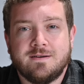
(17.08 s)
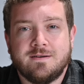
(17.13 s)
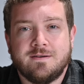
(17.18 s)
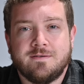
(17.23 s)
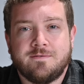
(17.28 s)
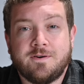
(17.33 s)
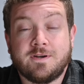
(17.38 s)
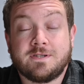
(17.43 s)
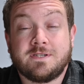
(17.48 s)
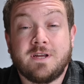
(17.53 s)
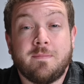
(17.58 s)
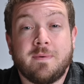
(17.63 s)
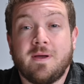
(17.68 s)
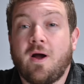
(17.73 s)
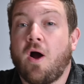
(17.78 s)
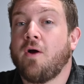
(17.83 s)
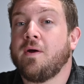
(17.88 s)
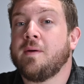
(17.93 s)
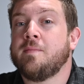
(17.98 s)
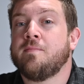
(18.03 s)
First up
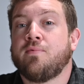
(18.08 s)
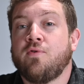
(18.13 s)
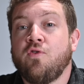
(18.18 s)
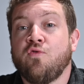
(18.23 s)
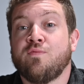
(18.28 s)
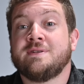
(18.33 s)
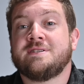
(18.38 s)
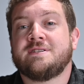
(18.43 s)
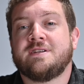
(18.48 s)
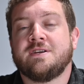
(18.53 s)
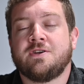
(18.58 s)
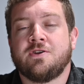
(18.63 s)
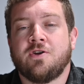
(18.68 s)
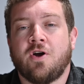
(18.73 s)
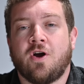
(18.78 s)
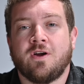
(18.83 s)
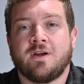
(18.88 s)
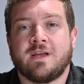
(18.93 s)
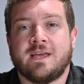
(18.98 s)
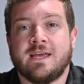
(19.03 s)
are improvements to
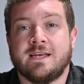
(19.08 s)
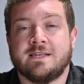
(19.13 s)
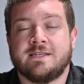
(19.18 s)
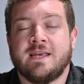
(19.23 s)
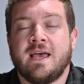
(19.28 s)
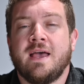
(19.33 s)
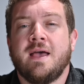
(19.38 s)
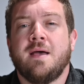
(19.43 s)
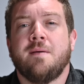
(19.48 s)
car keys.